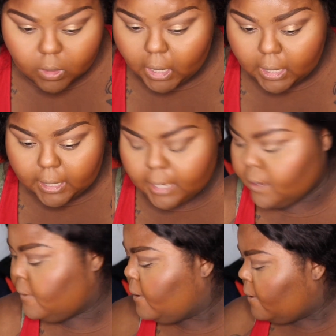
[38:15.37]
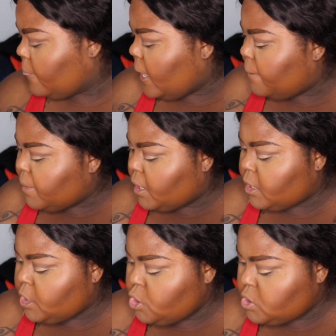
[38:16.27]
I like it. Now I'm
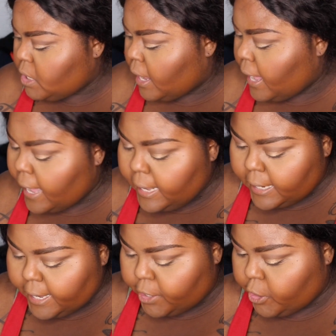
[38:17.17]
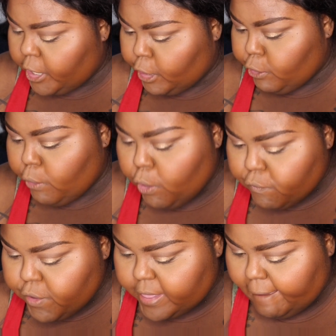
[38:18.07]
going to use a highlighter and go
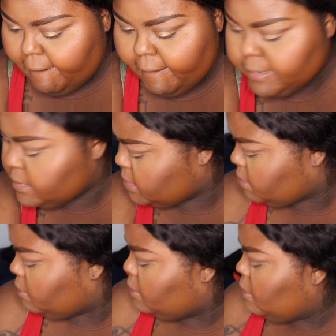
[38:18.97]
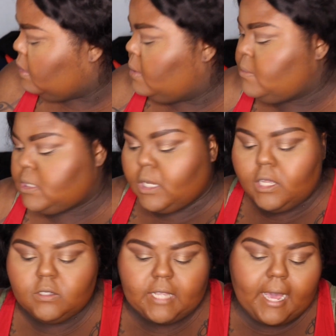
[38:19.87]
over that. Just going to
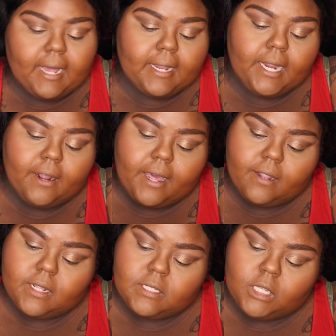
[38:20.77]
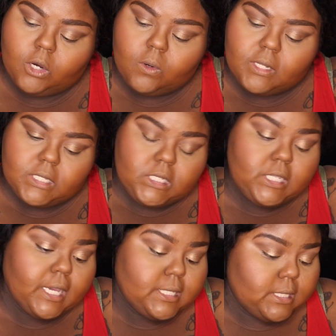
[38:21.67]
use the highlighter out of this Golden
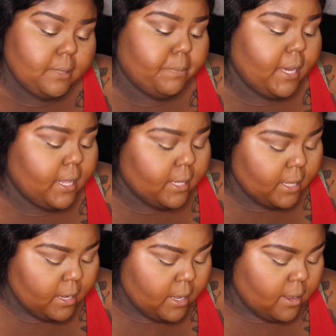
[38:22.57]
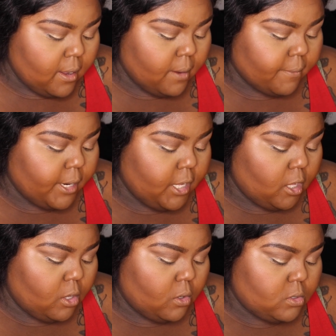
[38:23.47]
Sexy palette. I'm going to
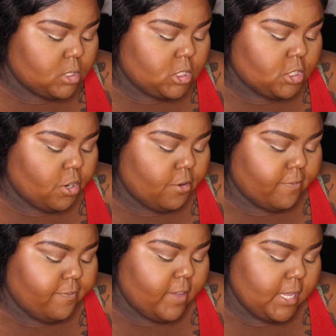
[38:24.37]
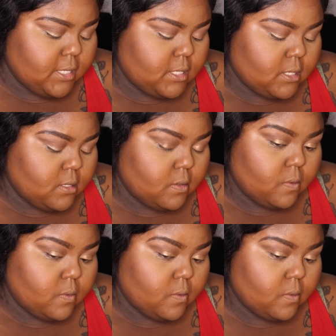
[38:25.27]
use Serve Face.